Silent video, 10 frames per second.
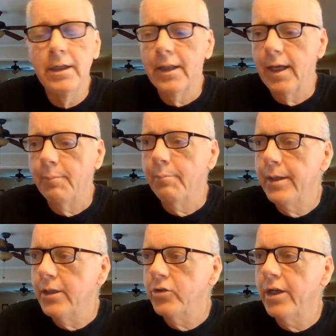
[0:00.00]
That
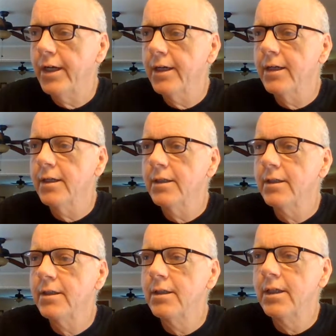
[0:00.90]
big chair,
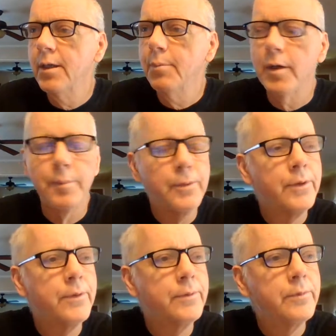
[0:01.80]

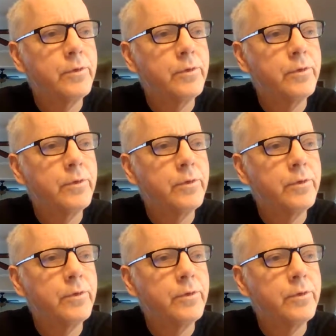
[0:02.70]
purple